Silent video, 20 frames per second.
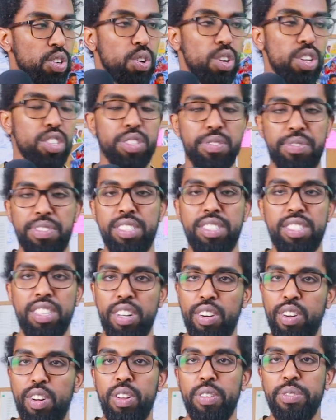goals of this
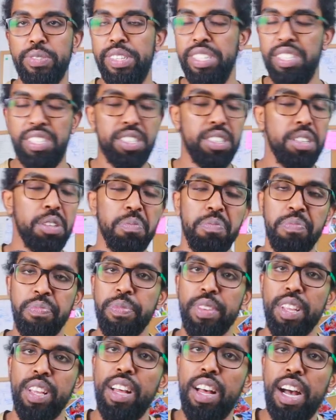year, all of this.
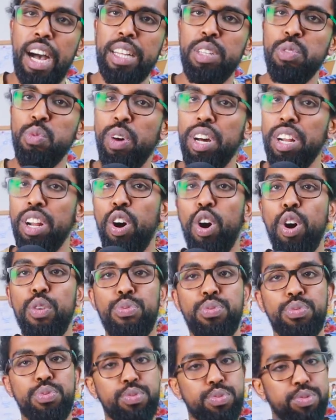And one
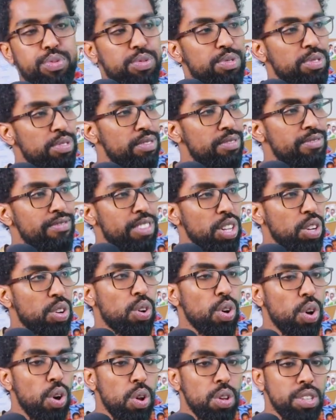of the
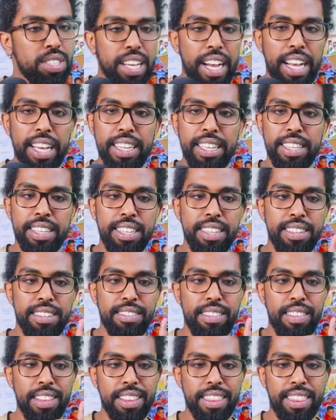goals I
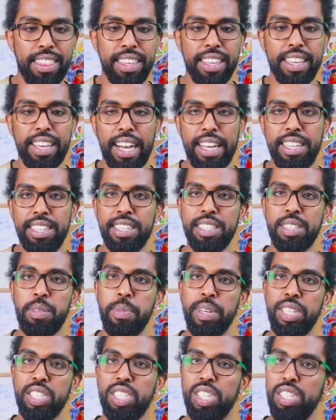think I didn't
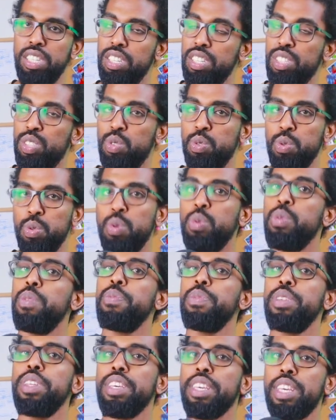mention is to
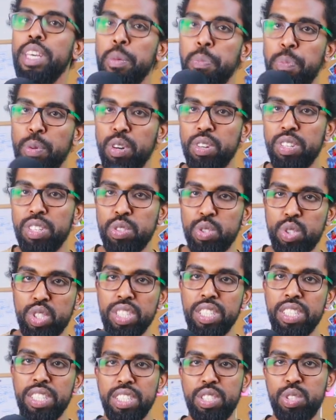keep
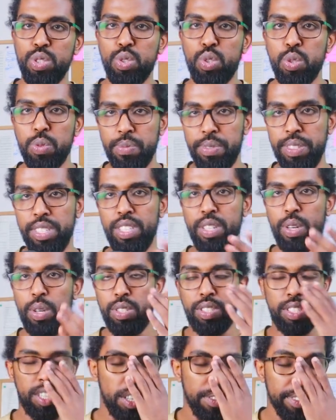producing these YouTube
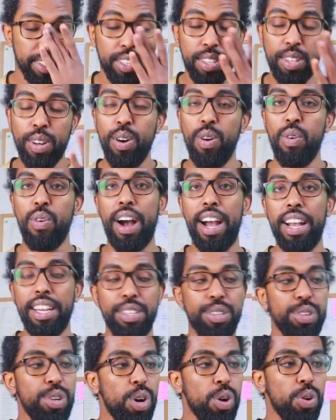videos, even though I
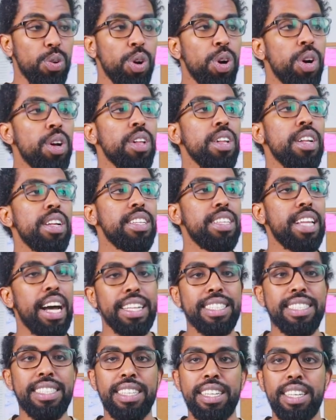know
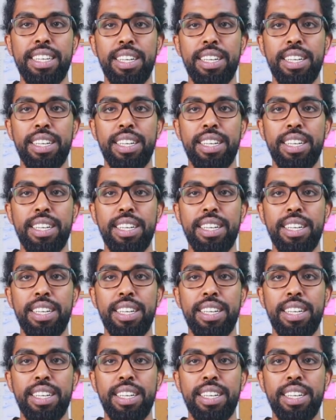that